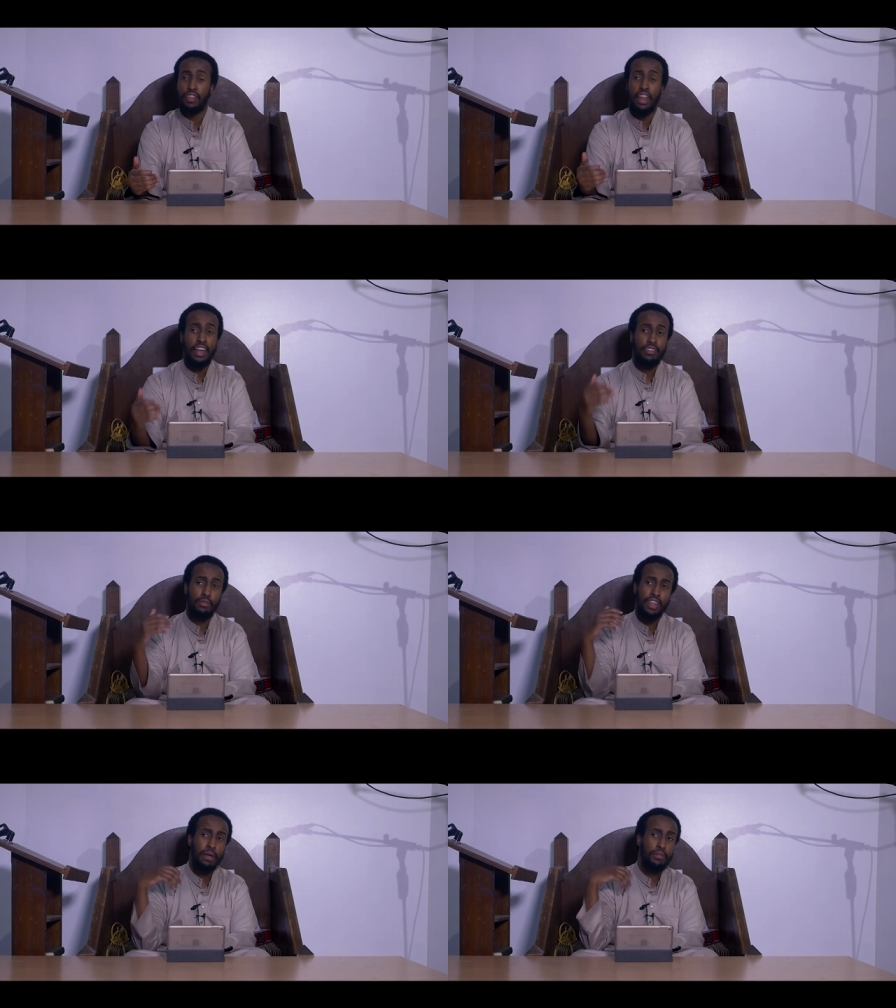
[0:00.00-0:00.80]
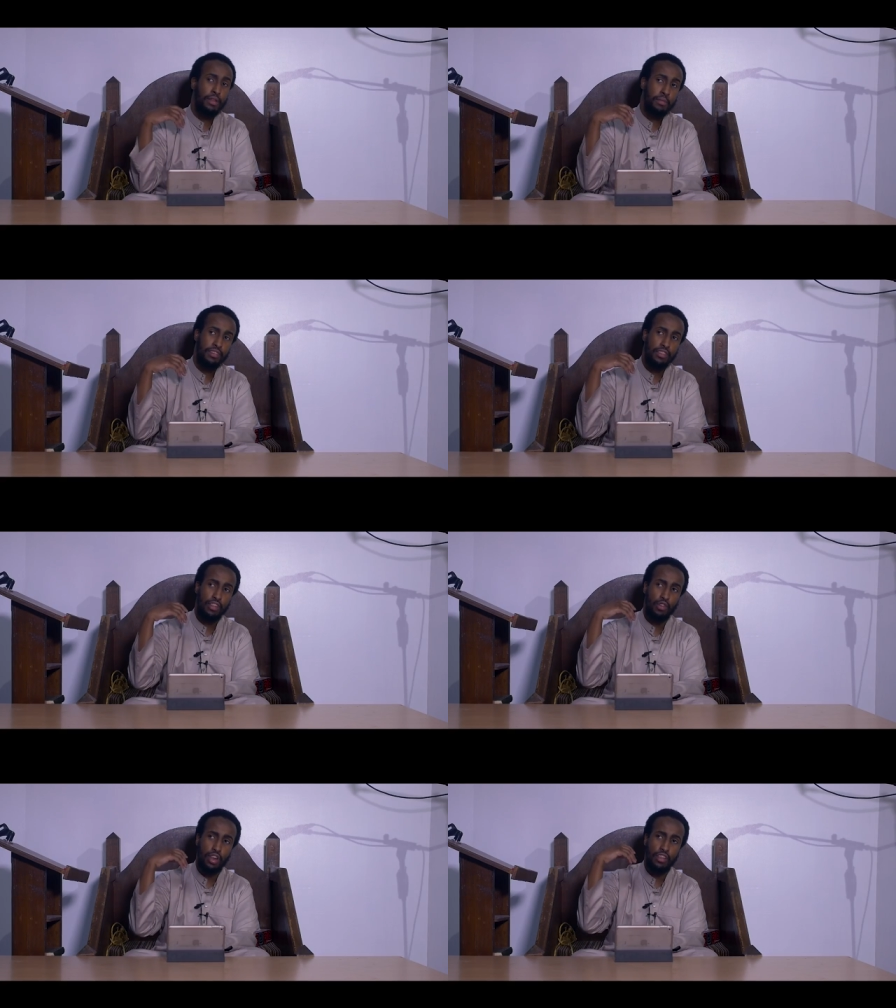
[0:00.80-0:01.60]
Sallallahu time, the, mes-
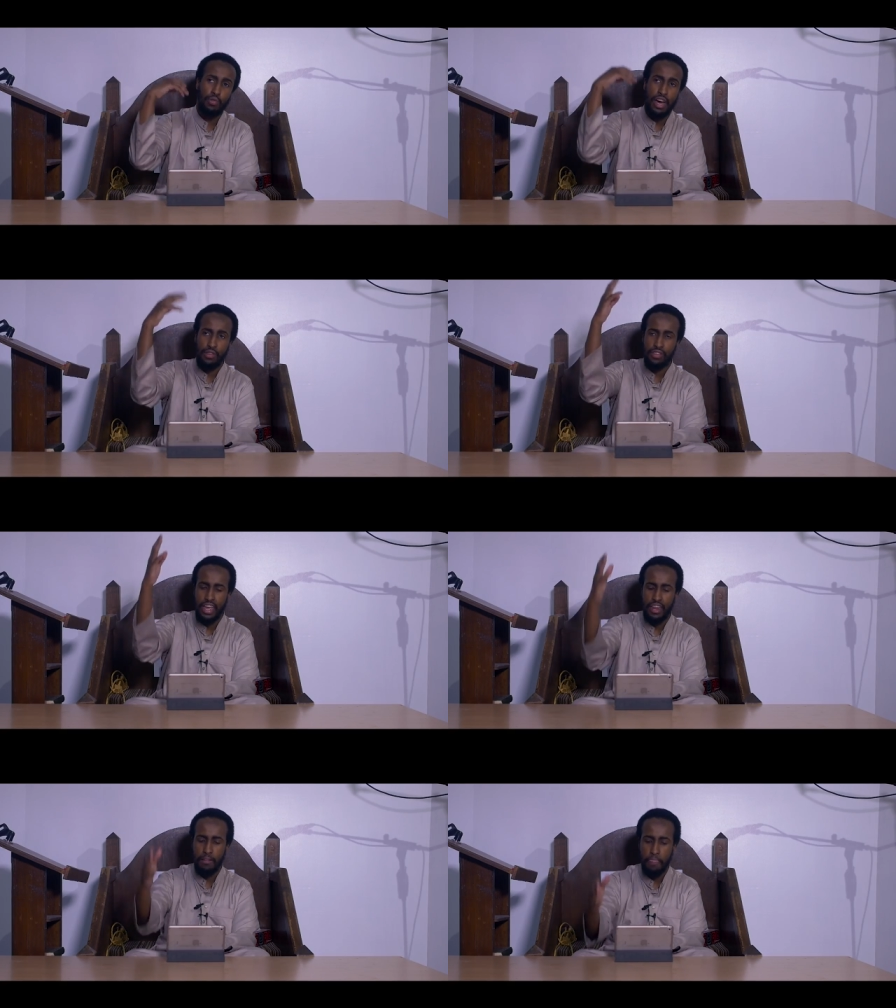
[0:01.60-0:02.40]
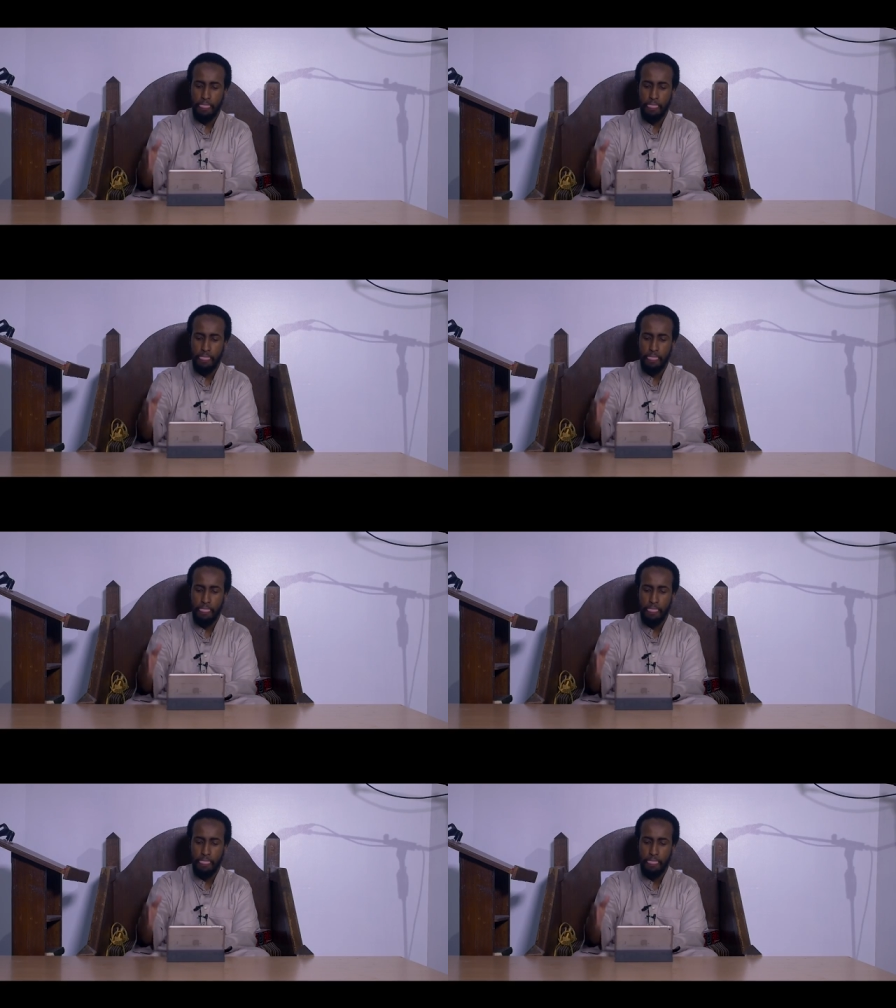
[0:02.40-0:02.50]
the toilets were outside.